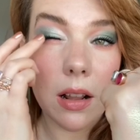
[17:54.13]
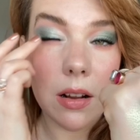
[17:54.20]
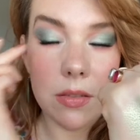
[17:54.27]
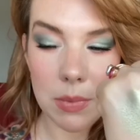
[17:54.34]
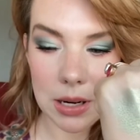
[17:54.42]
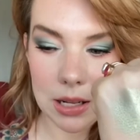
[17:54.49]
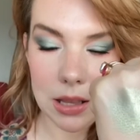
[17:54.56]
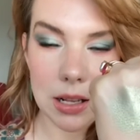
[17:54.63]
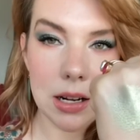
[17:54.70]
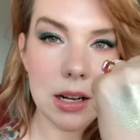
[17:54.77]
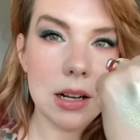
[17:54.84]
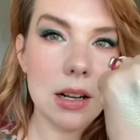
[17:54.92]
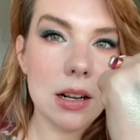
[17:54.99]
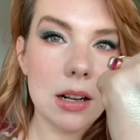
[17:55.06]
of my
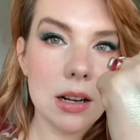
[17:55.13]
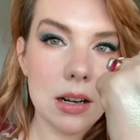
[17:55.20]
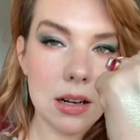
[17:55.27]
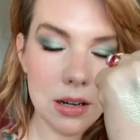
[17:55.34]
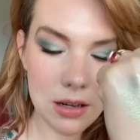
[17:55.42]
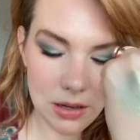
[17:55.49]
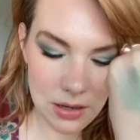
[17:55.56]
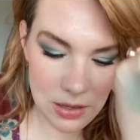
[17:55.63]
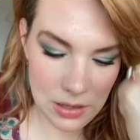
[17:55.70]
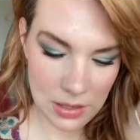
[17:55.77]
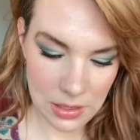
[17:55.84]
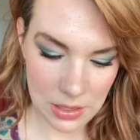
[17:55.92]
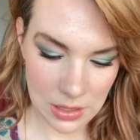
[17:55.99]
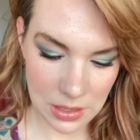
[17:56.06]
lid.
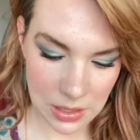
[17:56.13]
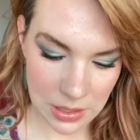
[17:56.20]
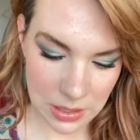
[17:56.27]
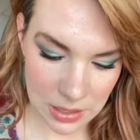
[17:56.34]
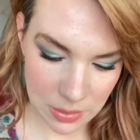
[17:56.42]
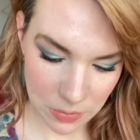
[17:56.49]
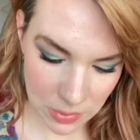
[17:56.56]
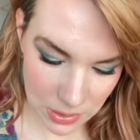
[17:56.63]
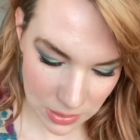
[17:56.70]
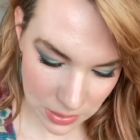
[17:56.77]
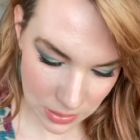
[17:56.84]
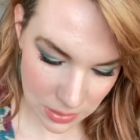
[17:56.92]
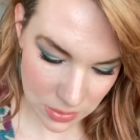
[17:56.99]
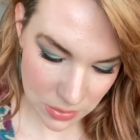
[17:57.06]
And then we're
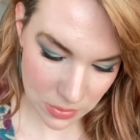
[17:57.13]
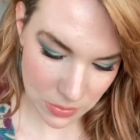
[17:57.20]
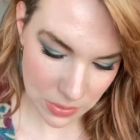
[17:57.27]
gonna go